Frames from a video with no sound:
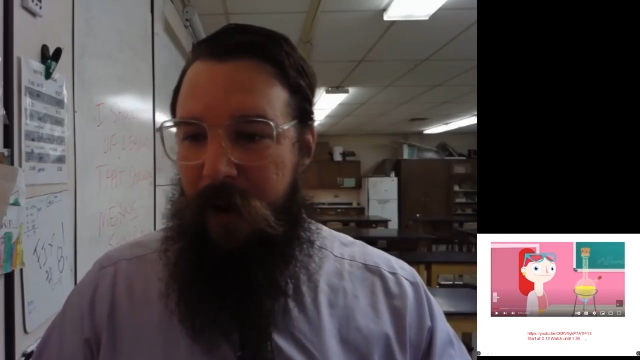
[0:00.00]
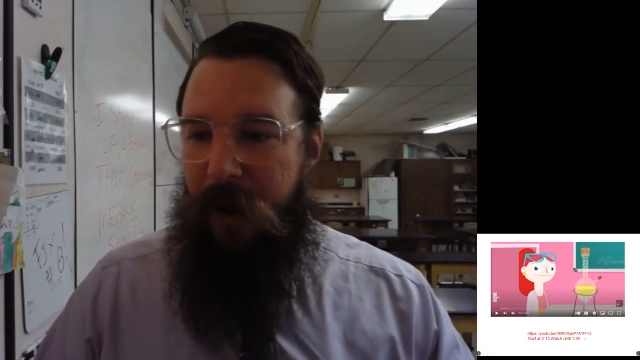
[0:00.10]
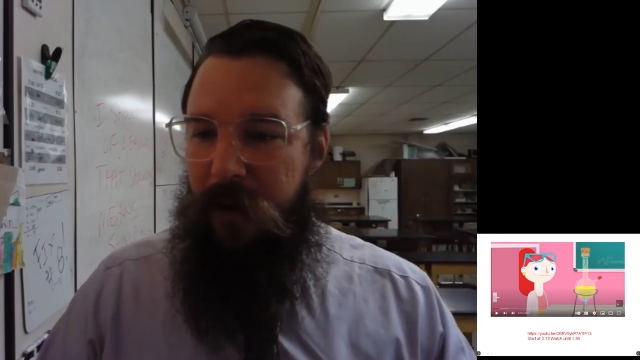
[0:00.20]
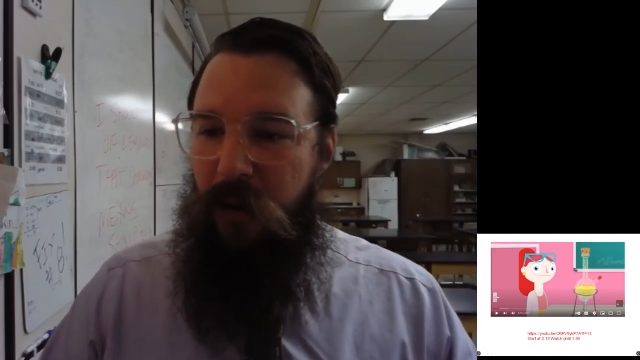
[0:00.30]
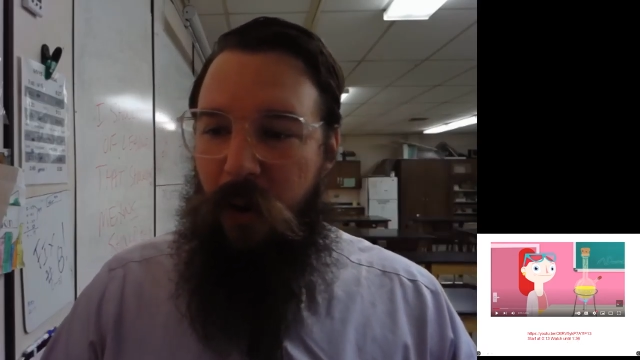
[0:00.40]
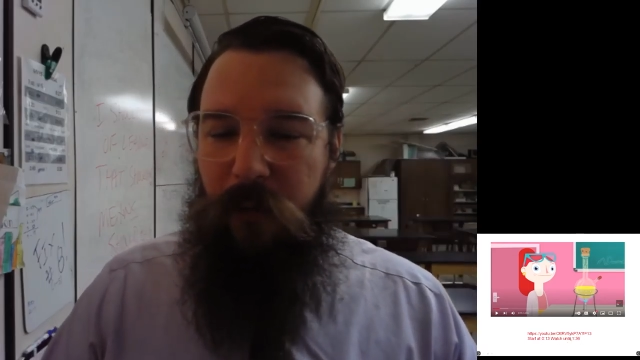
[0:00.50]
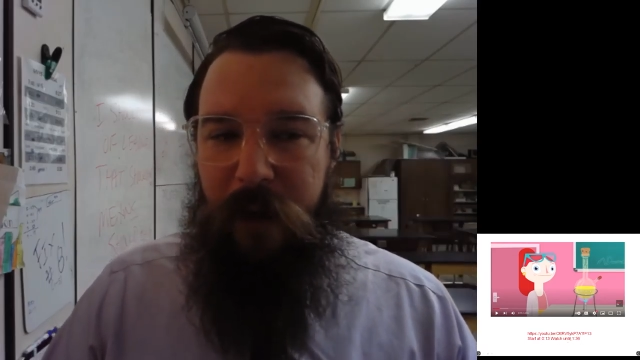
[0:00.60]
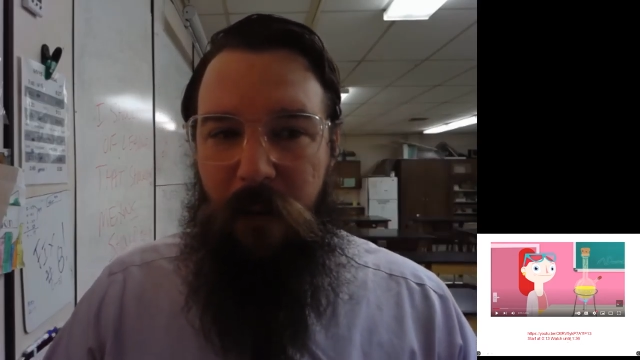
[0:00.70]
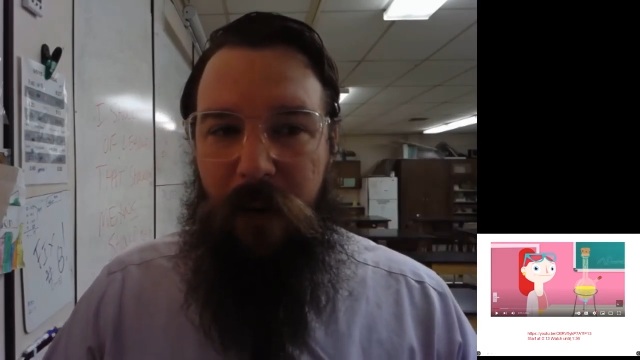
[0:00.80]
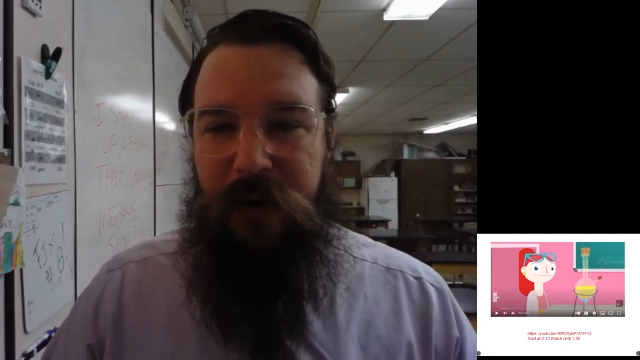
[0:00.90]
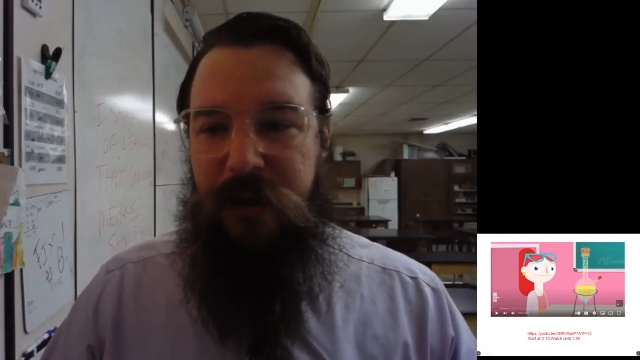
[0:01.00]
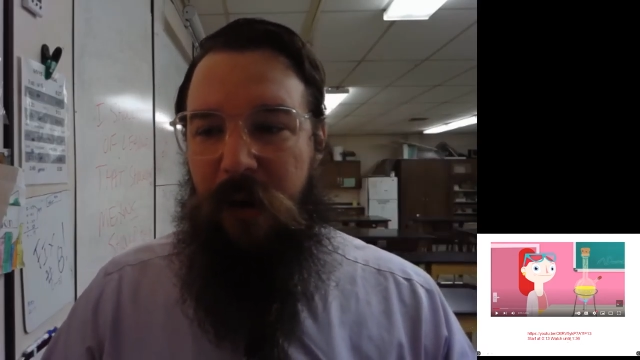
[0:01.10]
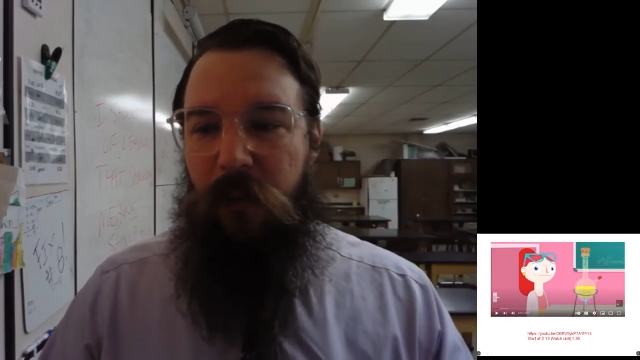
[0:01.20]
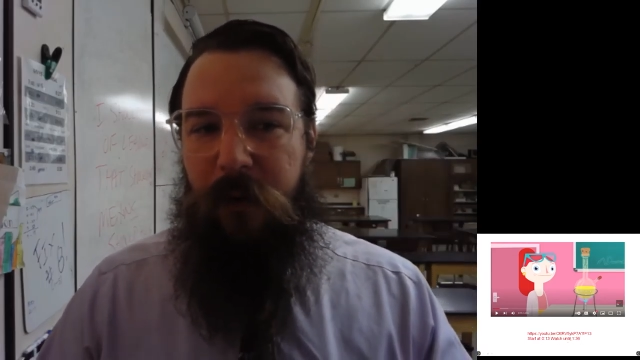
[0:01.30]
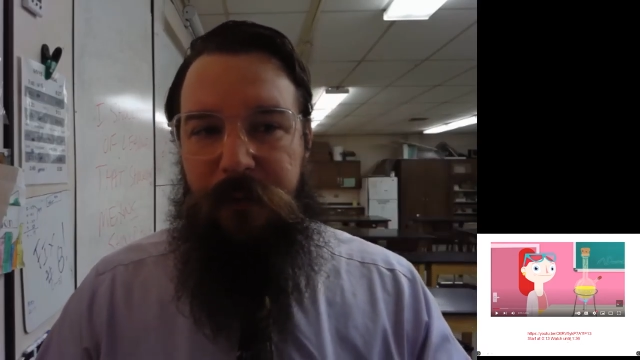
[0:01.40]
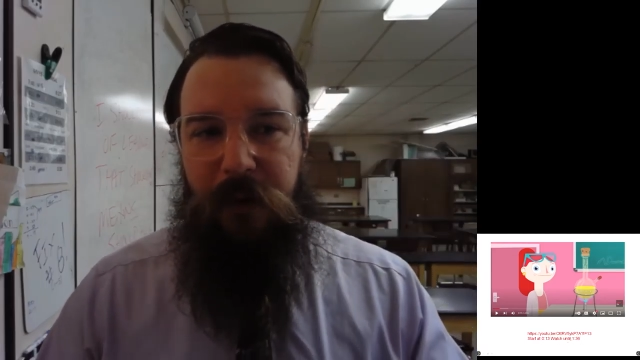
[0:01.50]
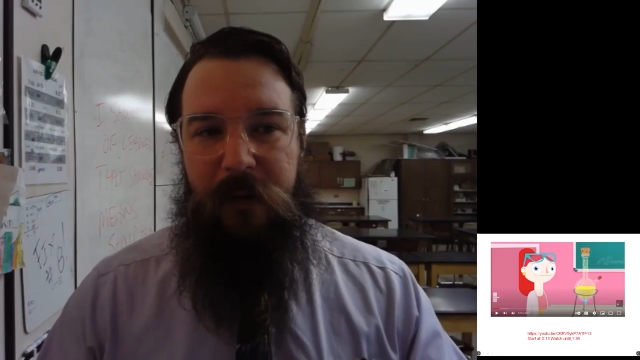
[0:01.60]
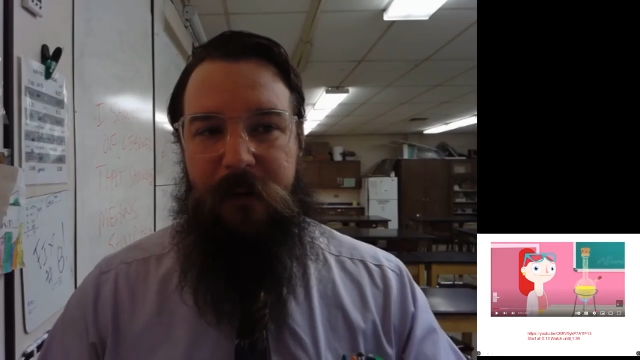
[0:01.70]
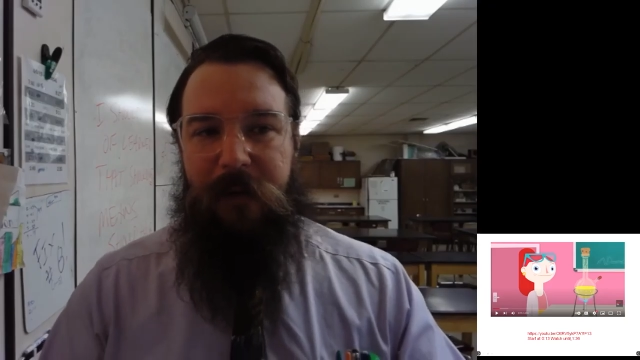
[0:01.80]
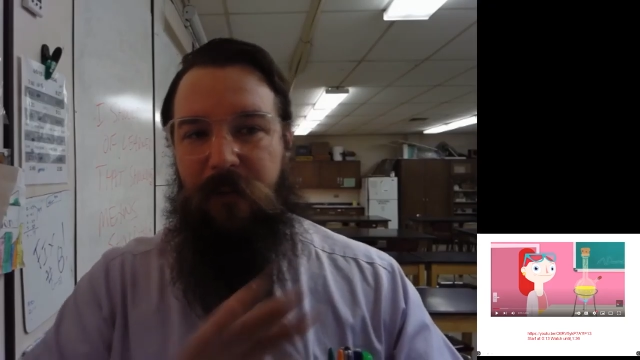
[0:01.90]
And you're only going to watch till
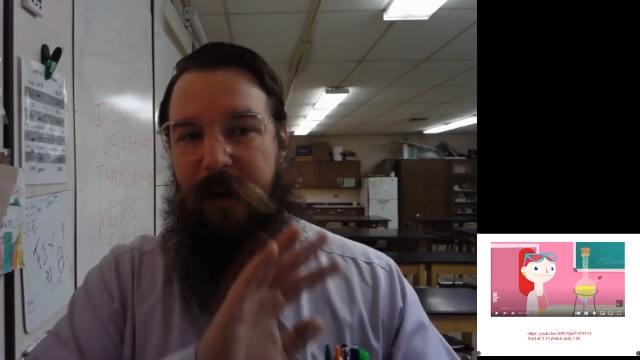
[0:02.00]
136.